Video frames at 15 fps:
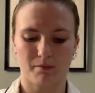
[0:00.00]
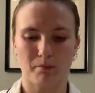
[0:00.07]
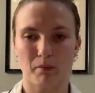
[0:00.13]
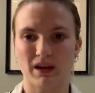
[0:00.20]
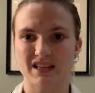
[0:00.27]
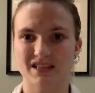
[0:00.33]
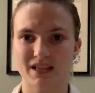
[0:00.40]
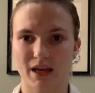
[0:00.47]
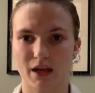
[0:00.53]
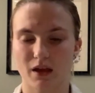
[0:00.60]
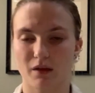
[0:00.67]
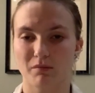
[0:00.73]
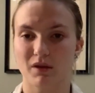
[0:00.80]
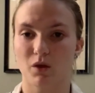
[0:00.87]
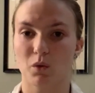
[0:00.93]
My skin
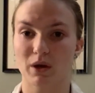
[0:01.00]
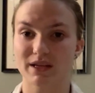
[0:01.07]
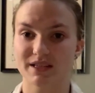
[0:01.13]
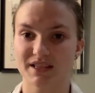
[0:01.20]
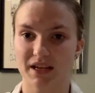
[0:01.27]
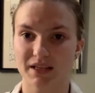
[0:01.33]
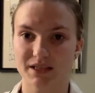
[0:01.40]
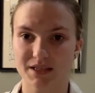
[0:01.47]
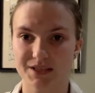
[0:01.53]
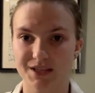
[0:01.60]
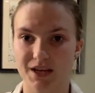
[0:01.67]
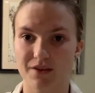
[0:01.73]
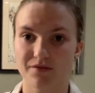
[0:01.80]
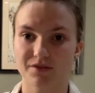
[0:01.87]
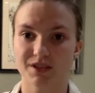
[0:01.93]
can be quite
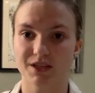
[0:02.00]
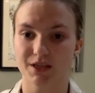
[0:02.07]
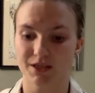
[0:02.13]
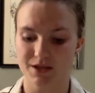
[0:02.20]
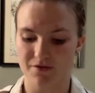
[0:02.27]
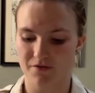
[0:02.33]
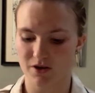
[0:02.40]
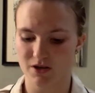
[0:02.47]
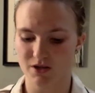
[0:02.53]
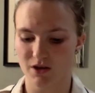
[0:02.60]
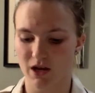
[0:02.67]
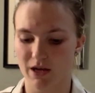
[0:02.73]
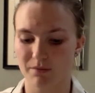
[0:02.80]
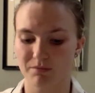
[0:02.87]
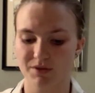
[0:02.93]
sensitive to different
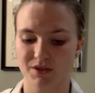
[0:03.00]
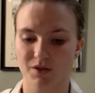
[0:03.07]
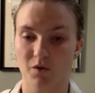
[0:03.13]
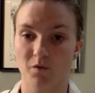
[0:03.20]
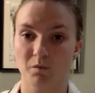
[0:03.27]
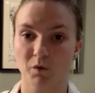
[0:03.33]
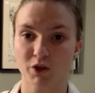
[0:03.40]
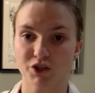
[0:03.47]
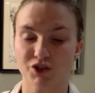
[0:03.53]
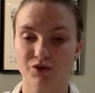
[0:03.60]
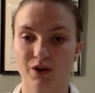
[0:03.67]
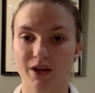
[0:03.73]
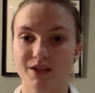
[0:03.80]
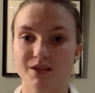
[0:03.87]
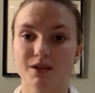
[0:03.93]
types of
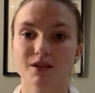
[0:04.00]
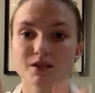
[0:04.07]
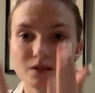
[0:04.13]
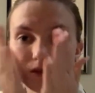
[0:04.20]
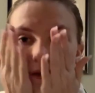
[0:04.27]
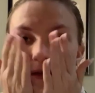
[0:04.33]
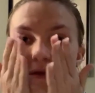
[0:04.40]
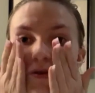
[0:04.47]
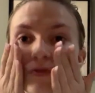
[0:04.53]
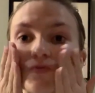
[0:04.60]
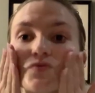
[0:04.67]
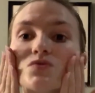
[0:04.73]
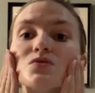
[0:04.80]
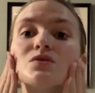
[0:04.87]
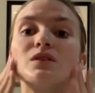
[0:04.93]
moisturisers.
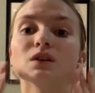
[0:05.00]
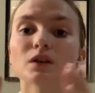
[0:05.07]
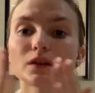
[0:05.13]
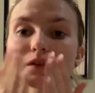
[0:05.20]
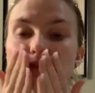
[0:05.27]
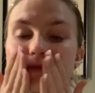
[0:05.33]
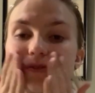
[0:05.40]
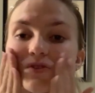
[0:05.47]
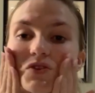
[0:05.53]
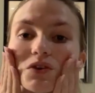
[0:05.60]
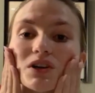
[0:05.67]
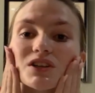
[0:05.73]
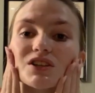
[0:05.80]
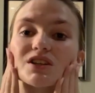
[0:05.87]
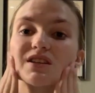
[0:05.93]

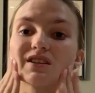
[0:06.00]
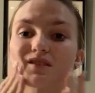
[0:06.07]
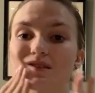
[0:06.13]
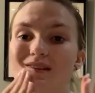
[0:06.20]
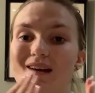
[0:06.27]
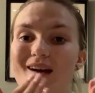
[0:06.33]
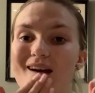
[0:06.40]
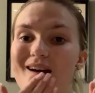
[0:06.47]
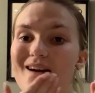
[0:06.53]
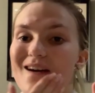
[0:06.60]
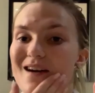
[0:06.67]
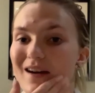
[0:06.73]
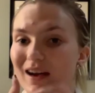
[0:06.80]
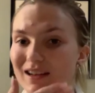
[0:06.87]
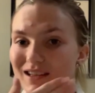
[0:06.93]
So I
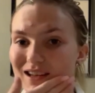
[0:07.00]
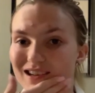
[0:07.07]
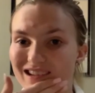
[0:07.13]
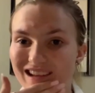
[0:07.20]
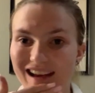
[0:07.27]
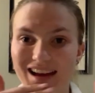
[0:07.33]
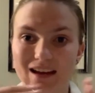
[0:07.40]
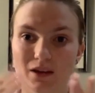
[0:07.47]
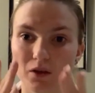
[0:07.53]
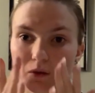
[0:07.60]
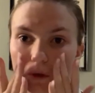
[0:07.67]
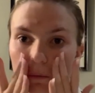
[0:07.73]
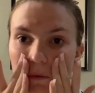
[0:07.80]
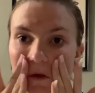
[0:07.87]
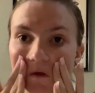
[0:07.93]
tend to add it
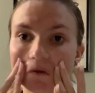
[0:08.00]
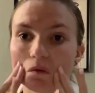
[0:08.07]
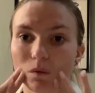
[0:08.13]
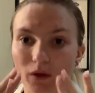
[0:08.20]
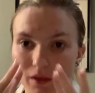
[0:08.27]
on the bits